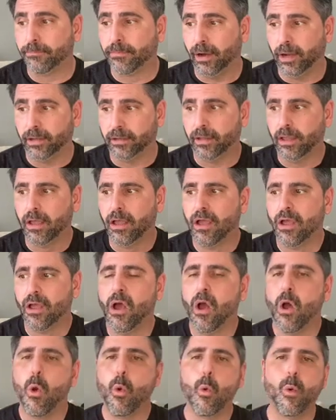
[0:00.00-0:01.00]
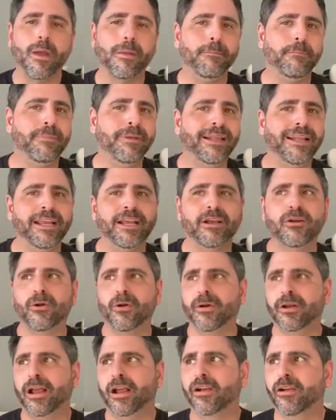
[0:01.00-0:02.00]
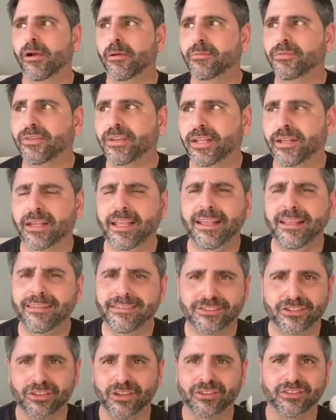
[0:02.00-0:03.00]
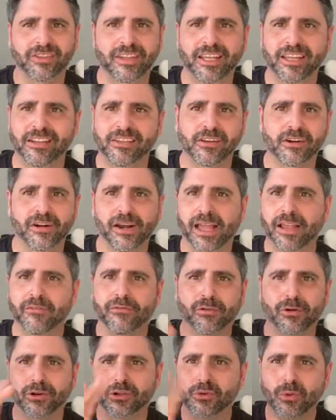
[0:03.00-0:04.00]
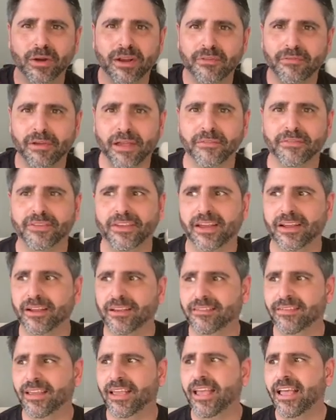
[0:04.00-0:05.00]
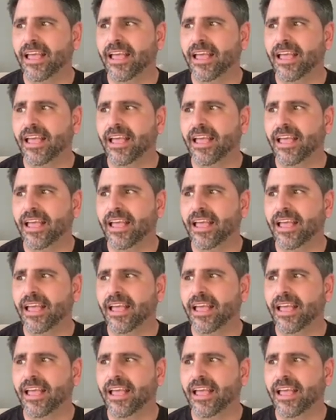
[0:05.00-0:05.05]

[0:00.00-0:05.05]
But when Billy Corgan comes in, he's just in there like for 25 seconds,